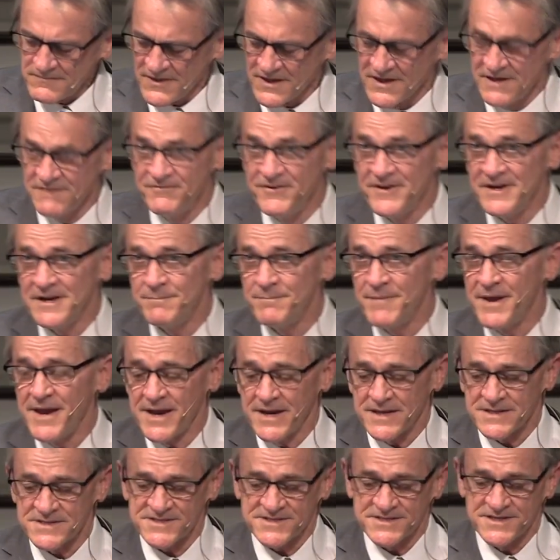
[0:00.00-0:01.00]
If any
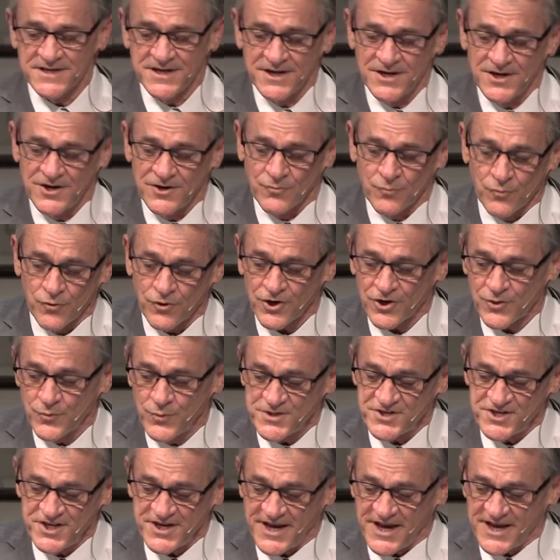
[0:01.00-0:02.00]
man's work
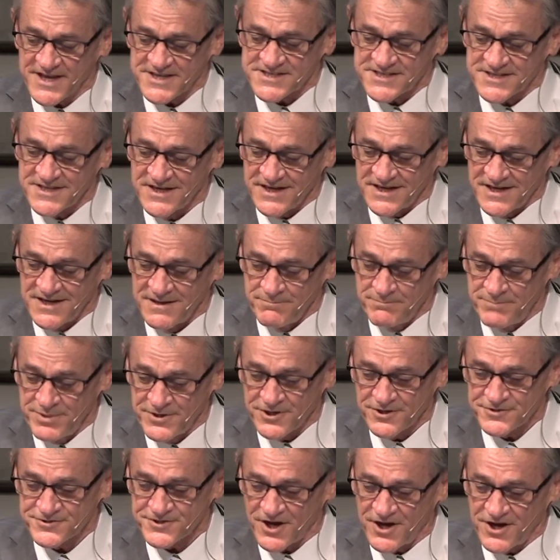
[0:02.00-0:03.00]
which he has
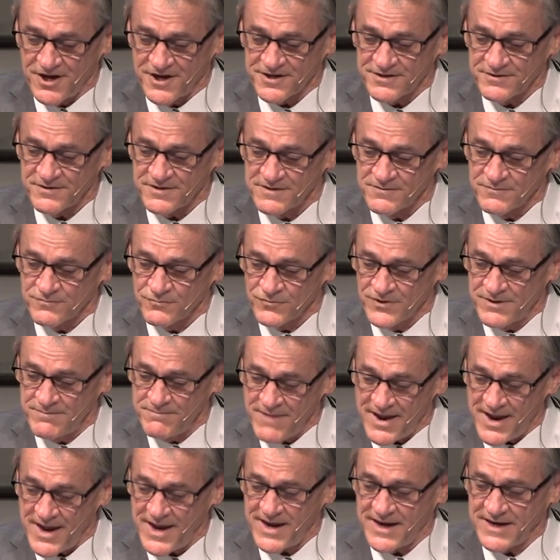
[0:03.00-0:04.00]
built on
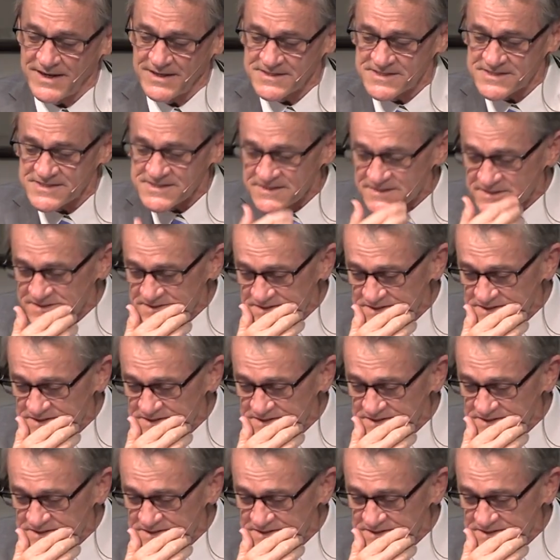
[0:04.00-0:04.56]
remains,